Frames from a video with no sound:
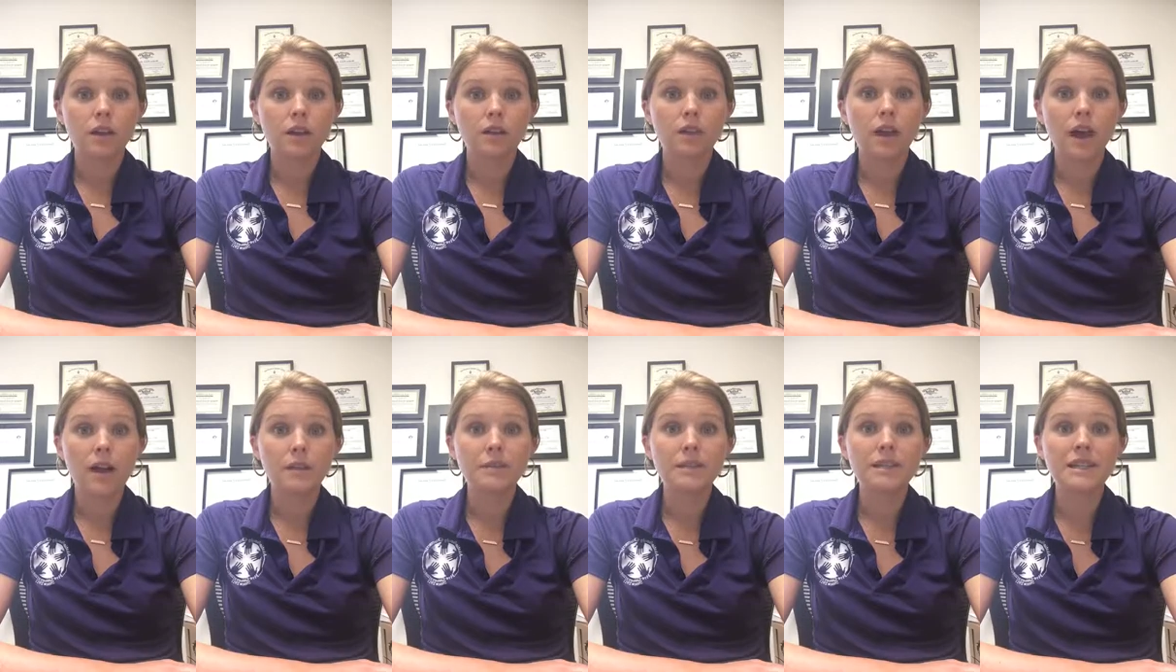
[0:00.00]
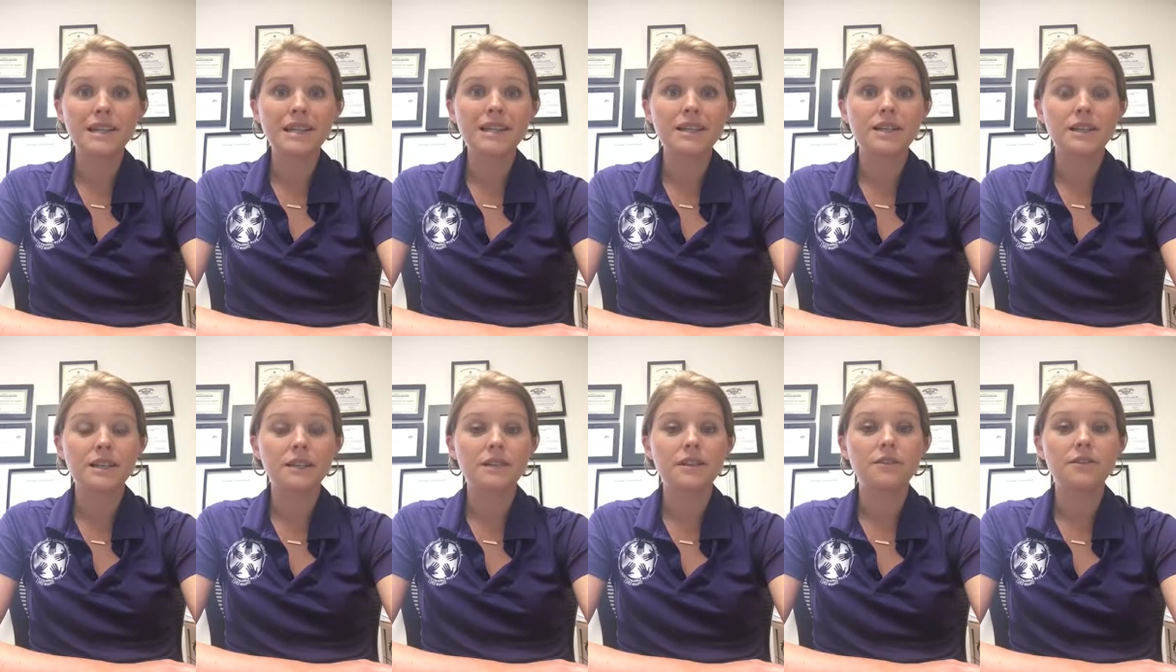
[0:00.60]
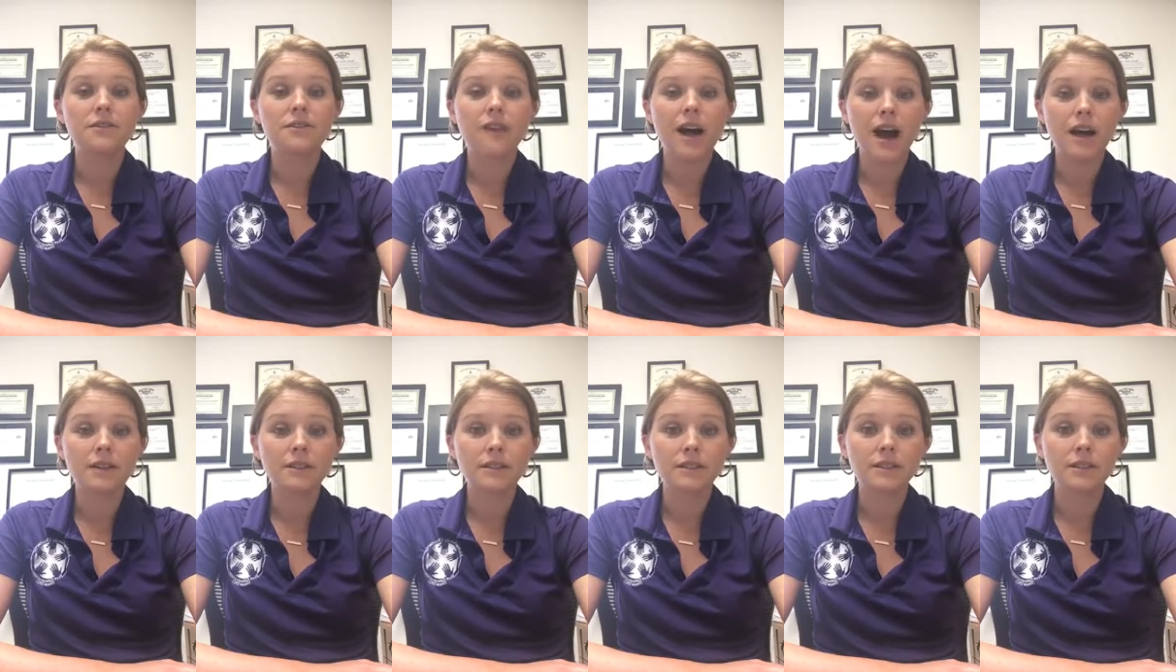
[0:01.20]
Lyme disease is the
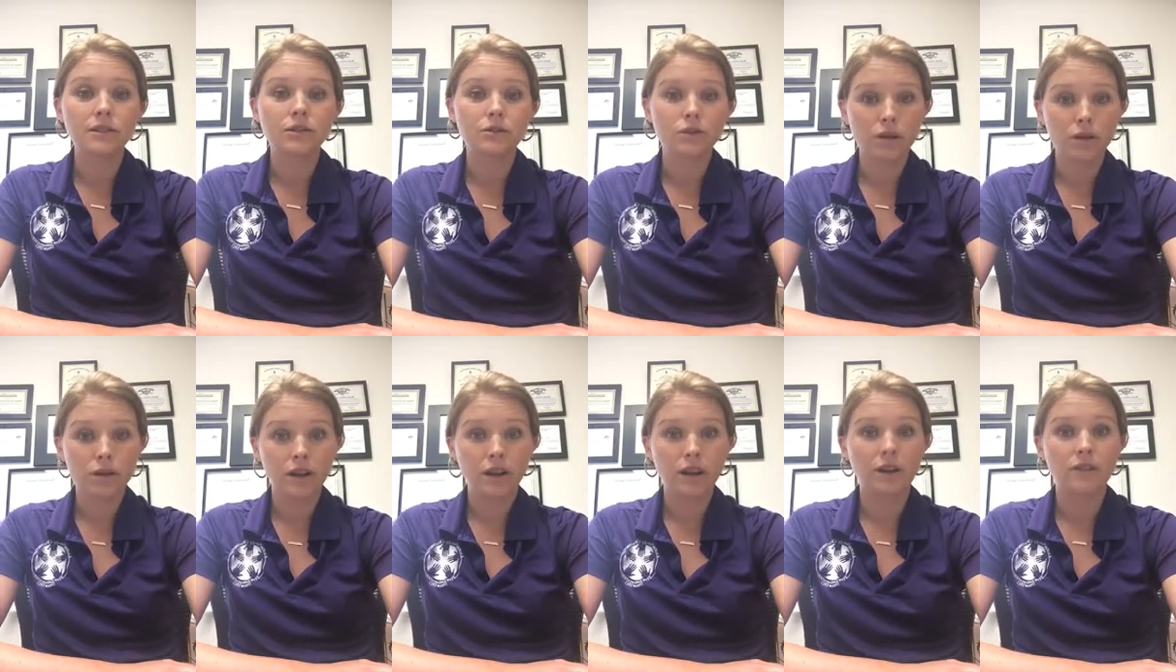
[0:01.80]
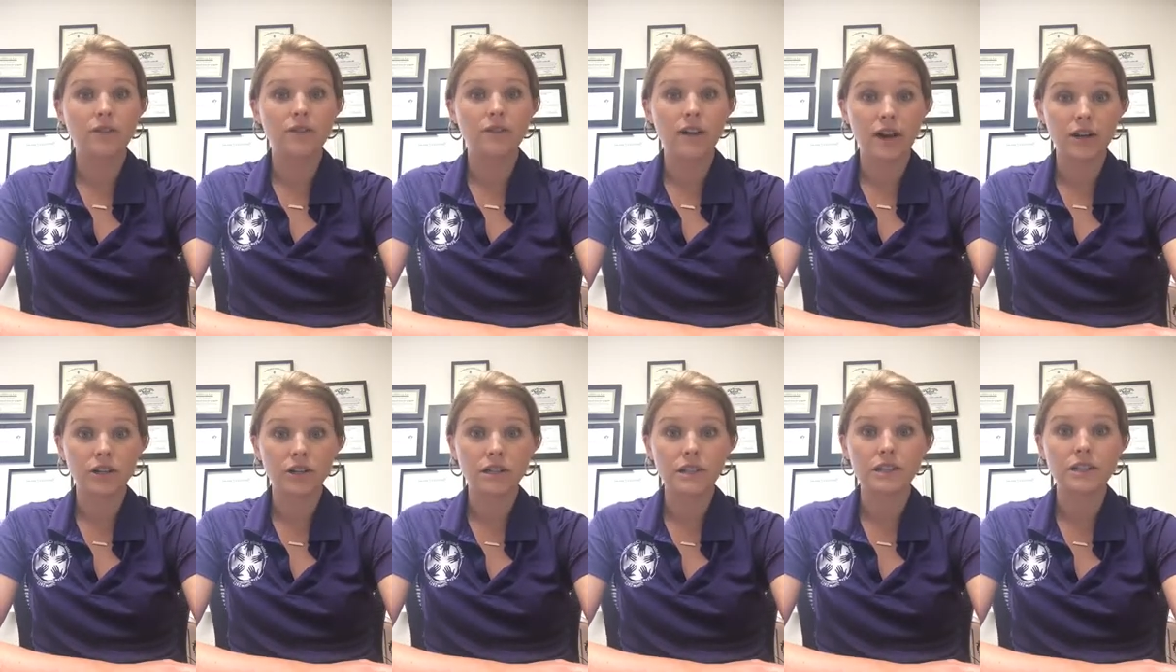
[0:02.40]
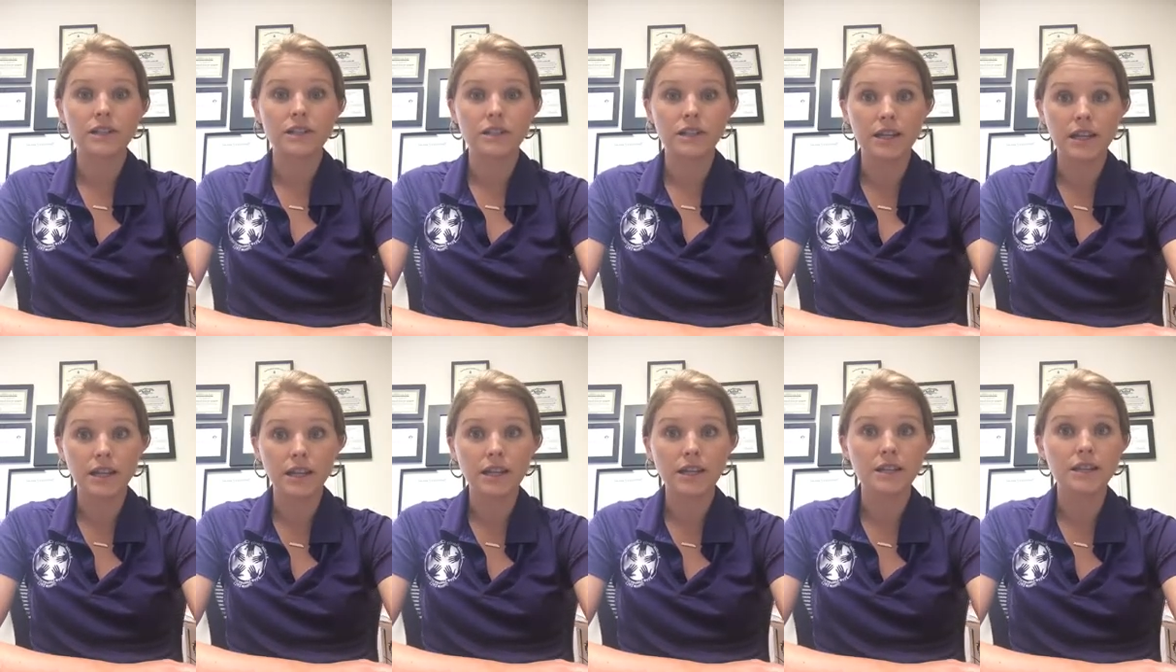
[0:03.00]
fastest growing infectious
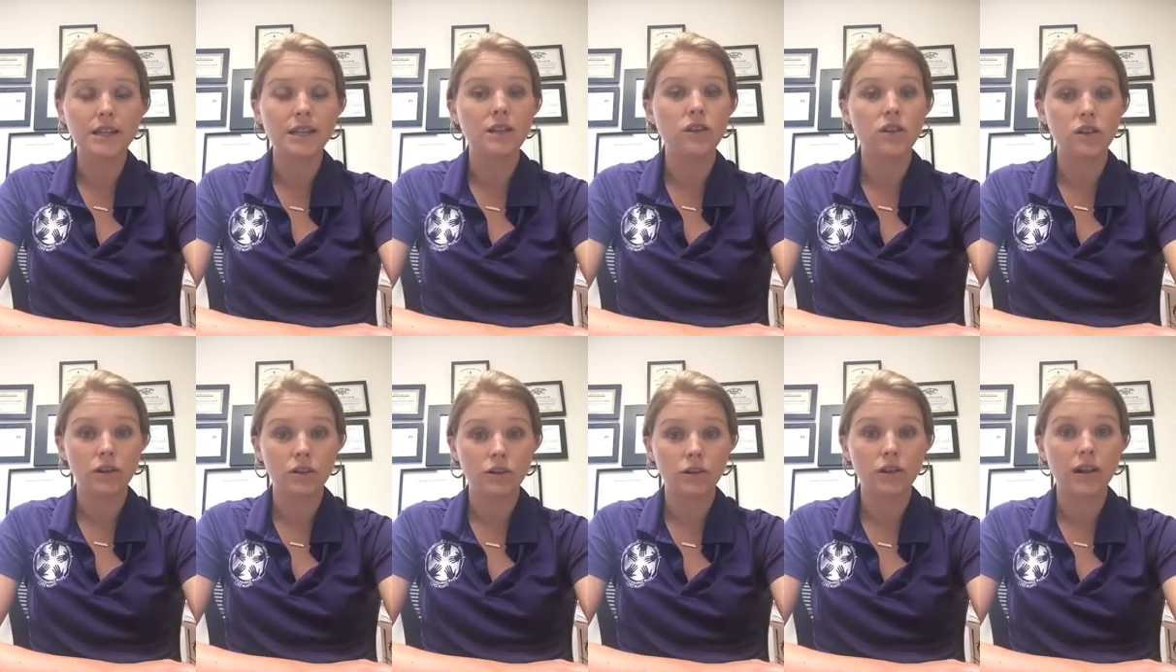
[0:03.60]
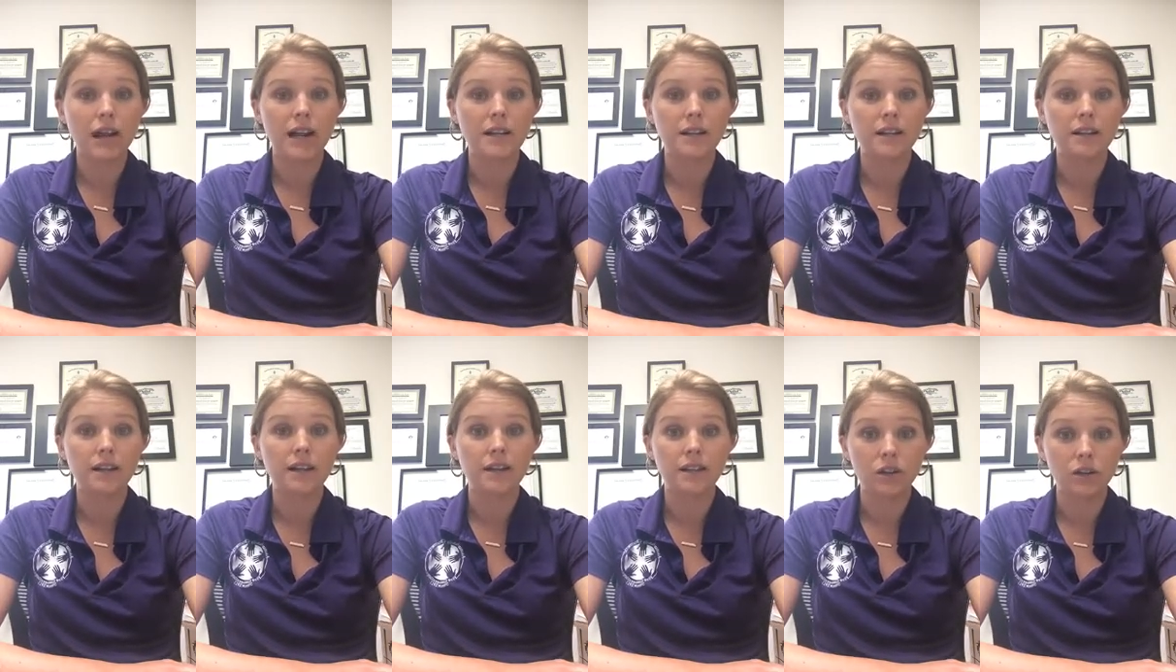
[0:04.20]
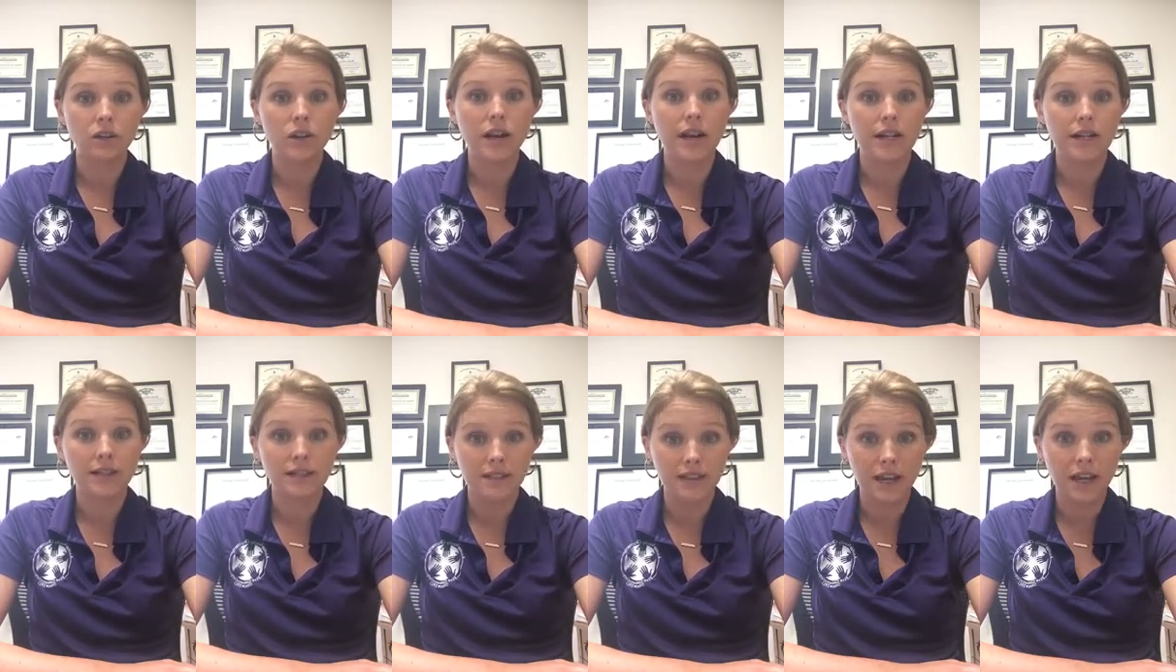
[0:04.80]
disease in the
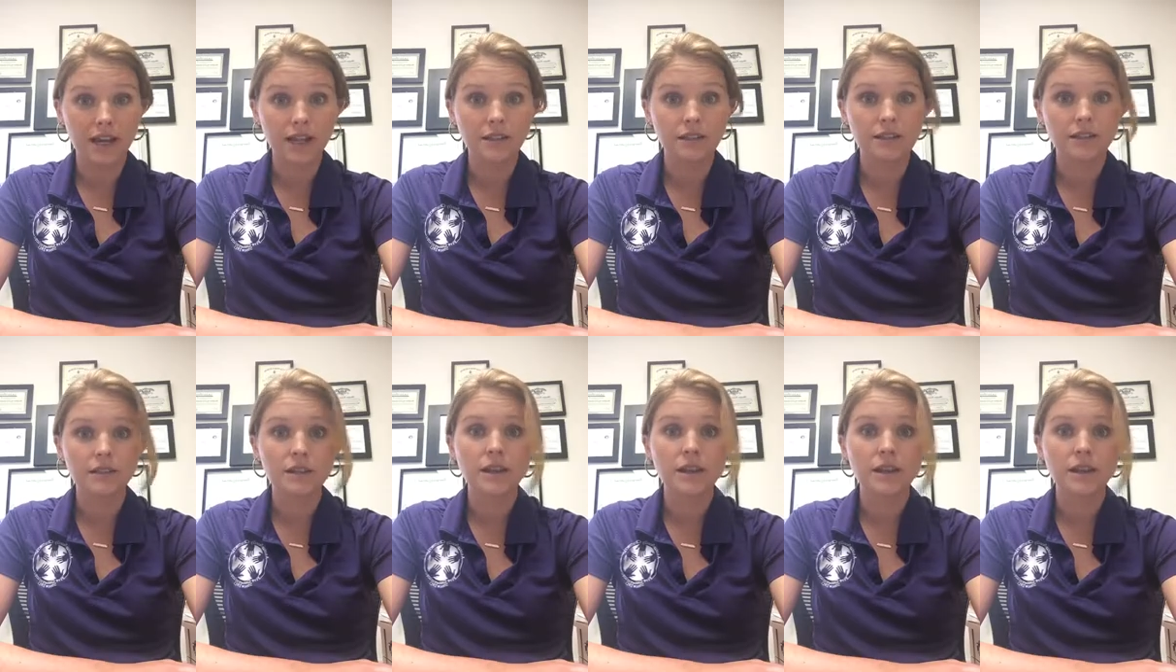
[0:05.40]
United States,